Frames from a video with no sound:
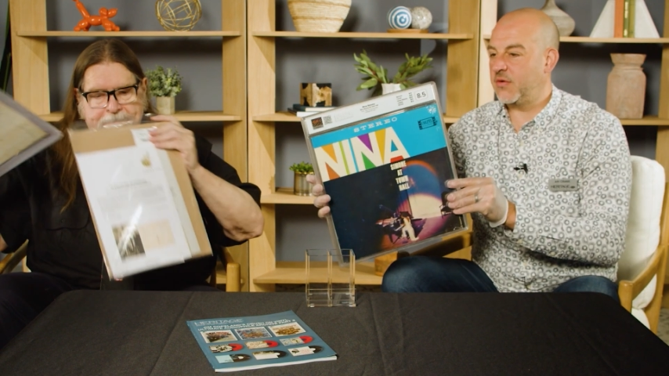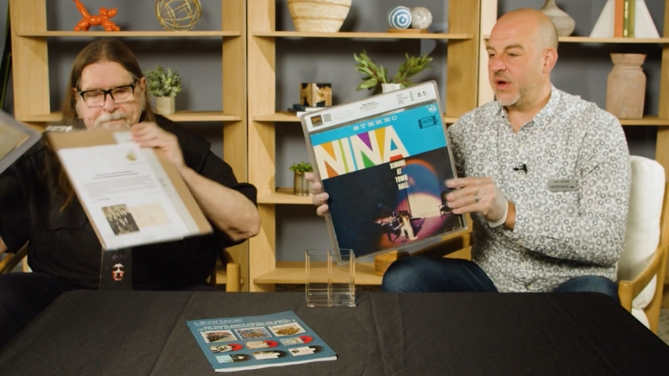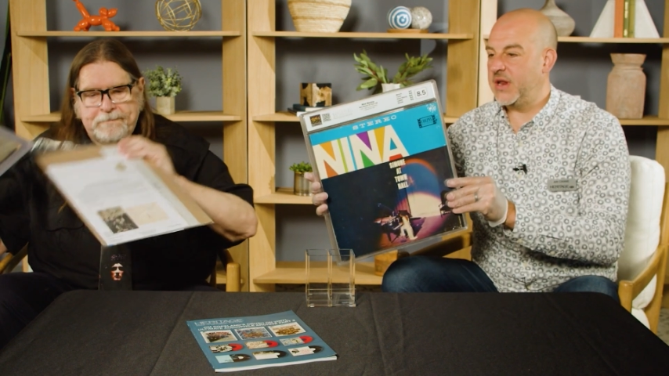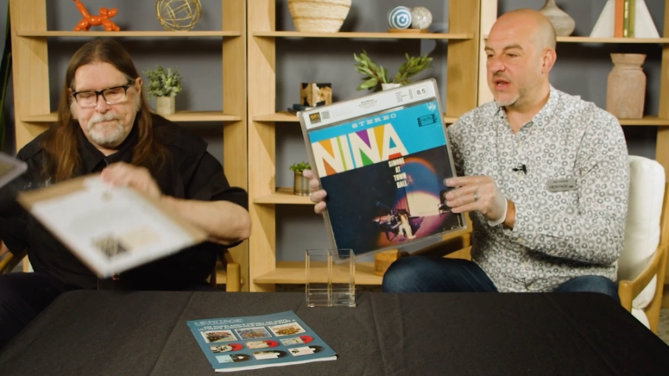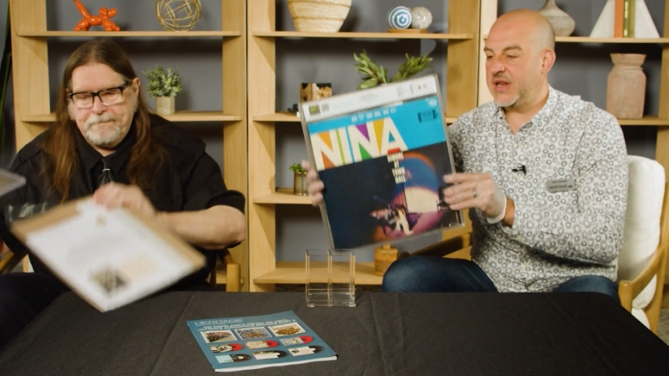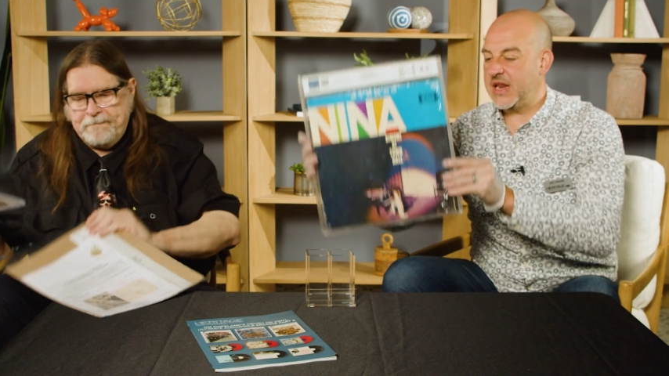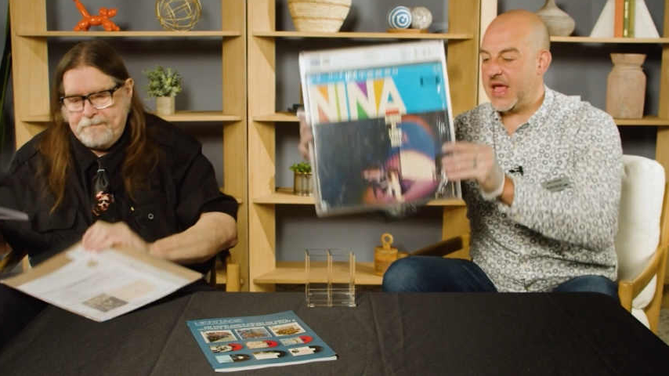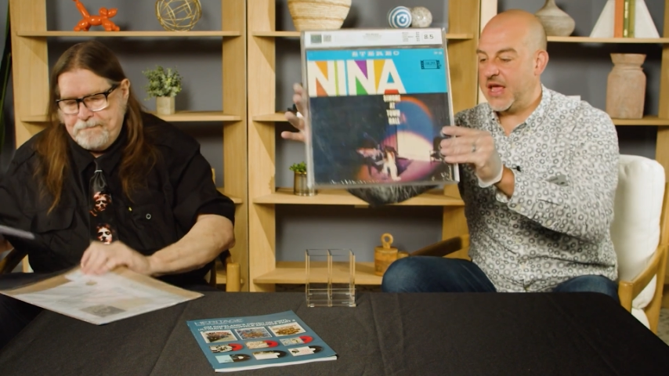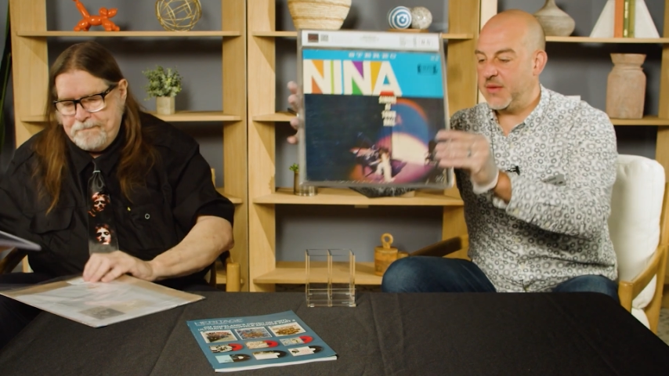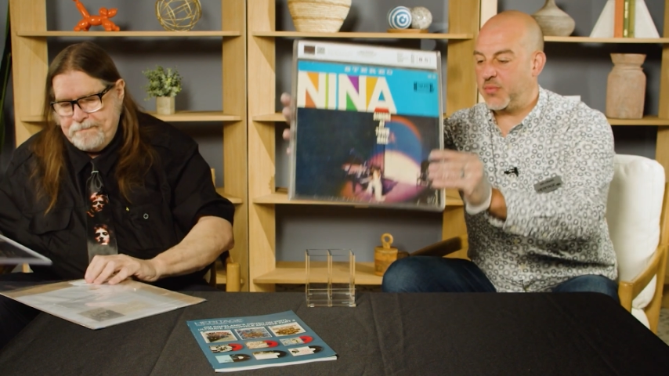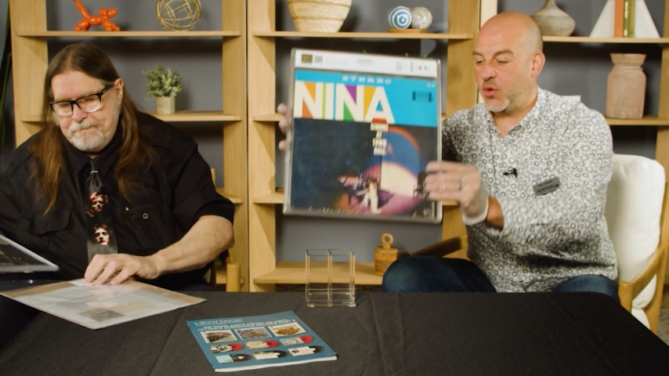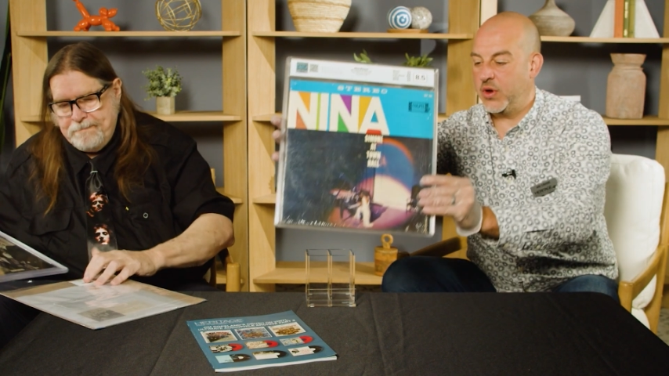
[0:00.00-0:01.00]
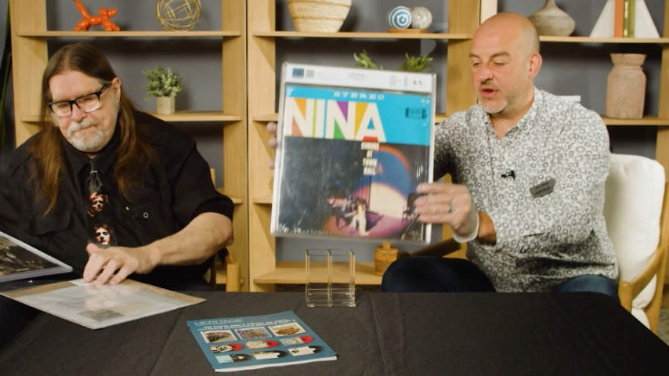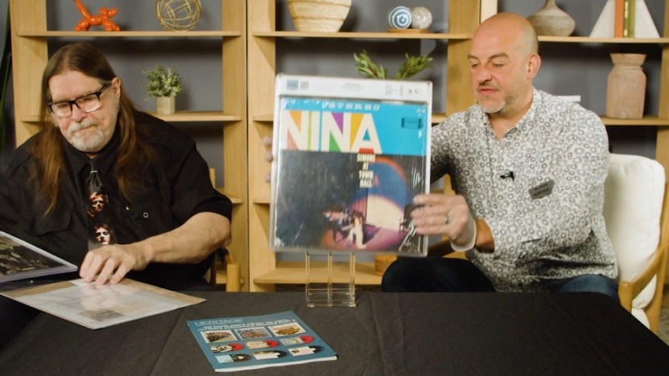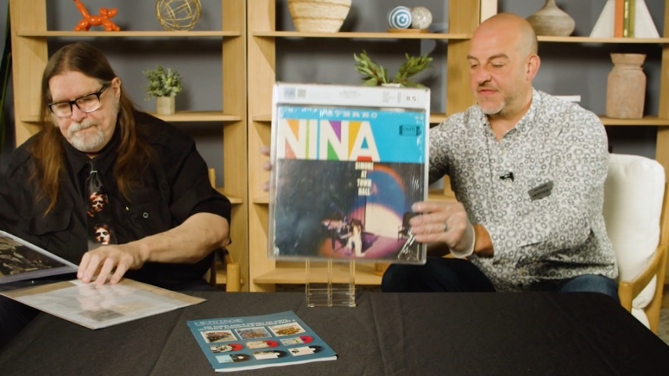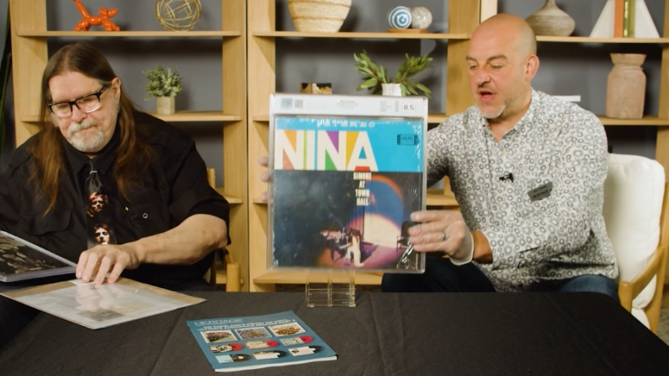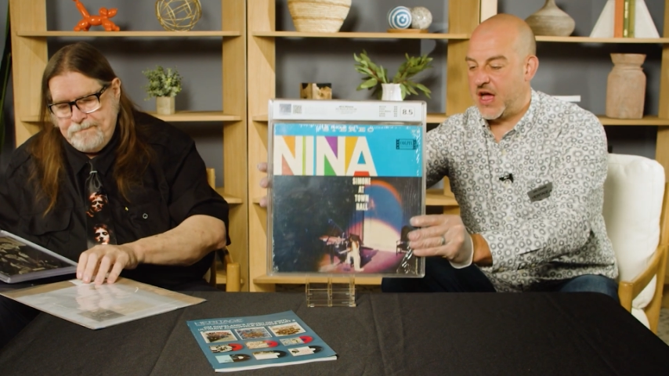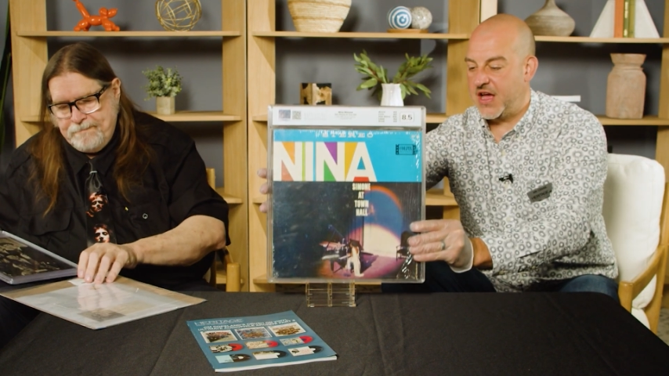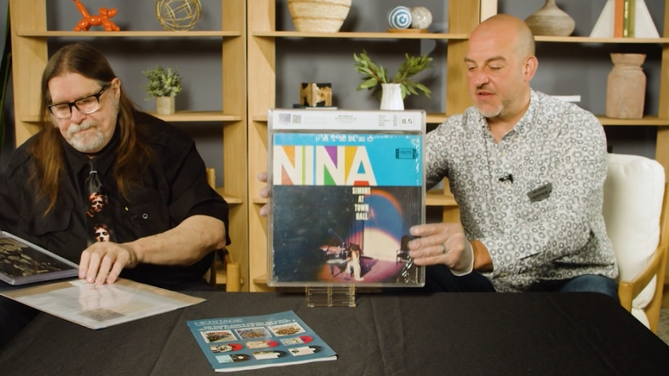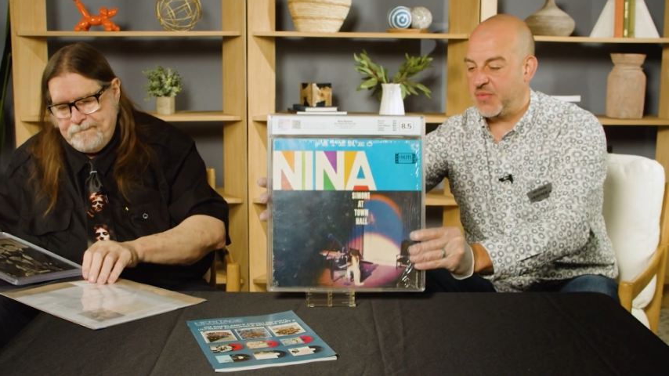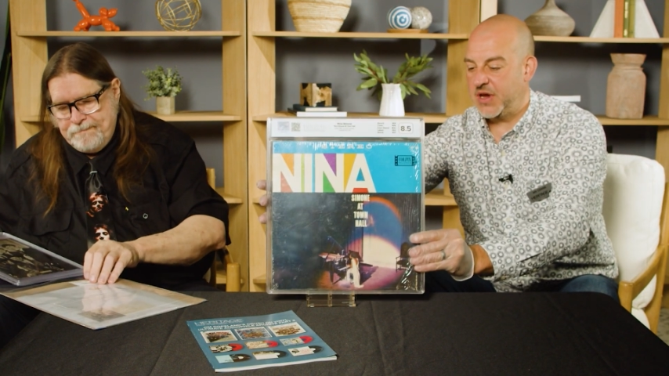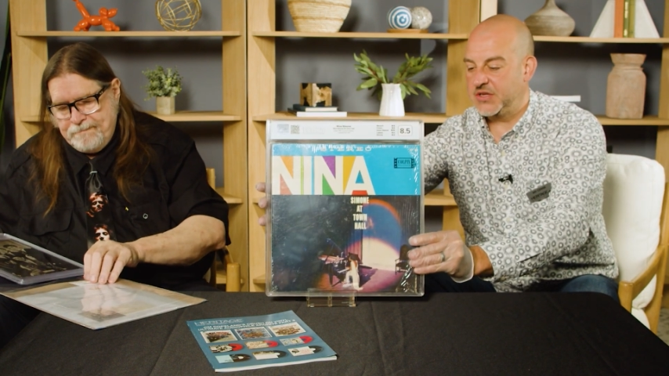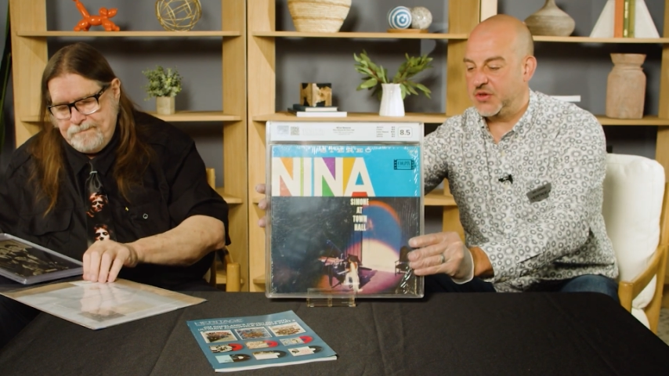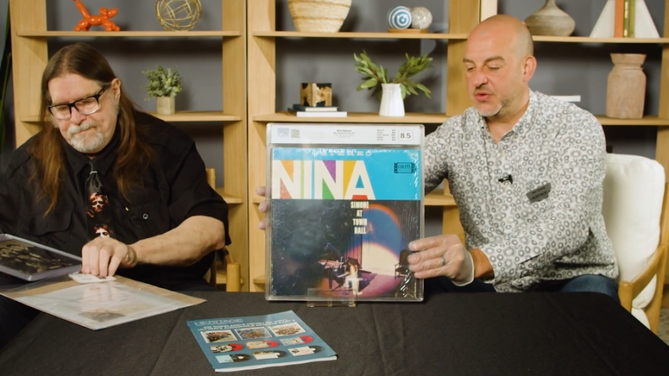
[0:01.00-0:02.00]
Speaker 1: graded an 8.5
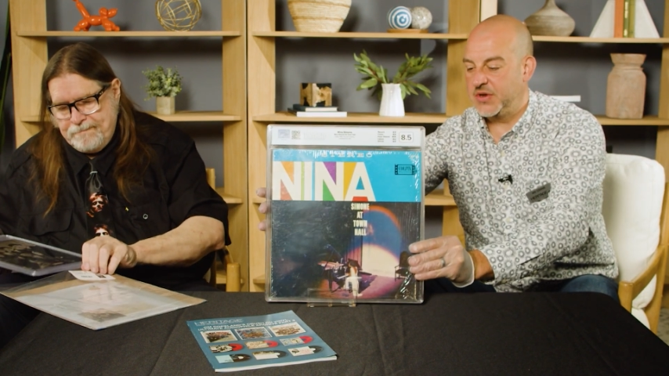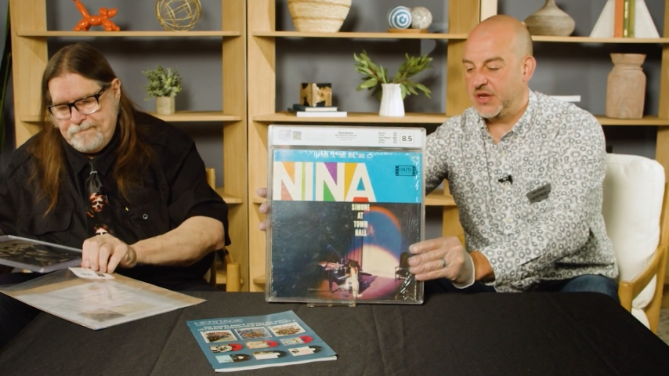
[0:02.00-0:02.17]
by tuned